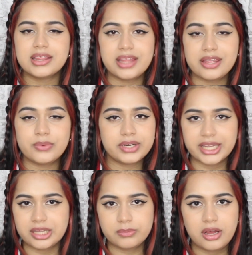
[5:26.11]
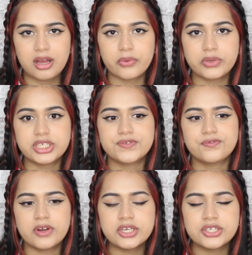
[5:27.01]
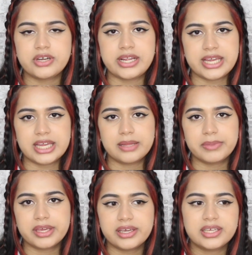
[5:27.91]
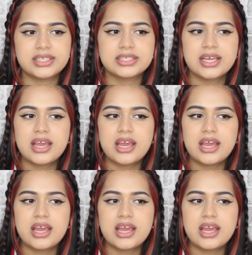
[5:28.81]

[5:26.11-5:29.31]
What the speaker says: then you wouldn't get the mark, which is frustrating because